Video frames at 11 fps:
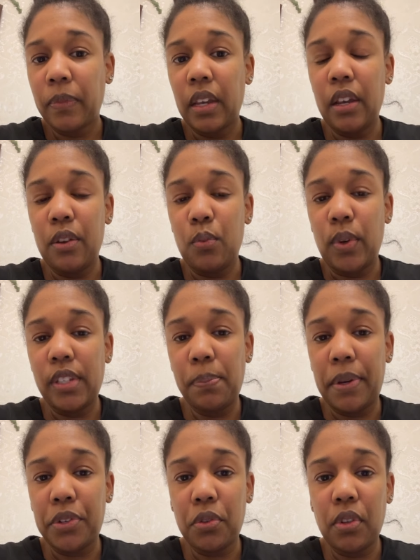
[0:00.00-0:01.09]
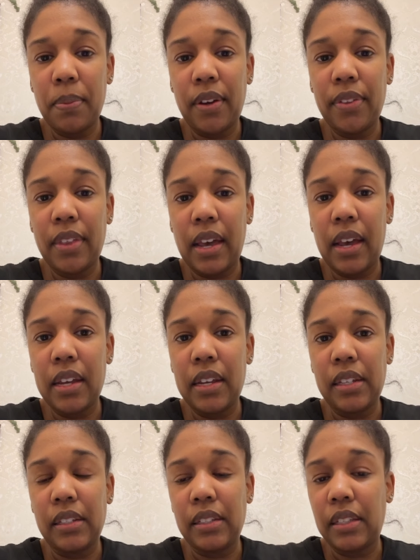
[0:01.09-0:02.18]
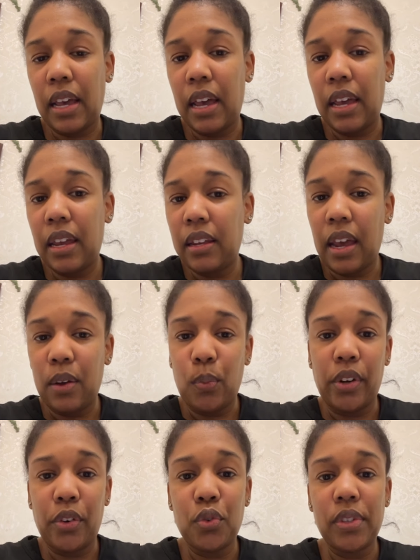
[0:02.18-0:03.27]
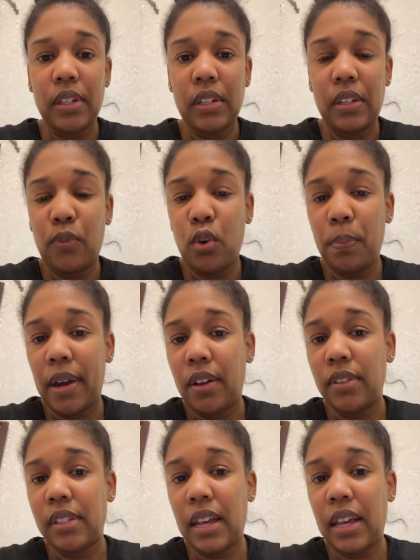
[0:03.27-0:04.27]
And what's special about that is that at 164 pounds,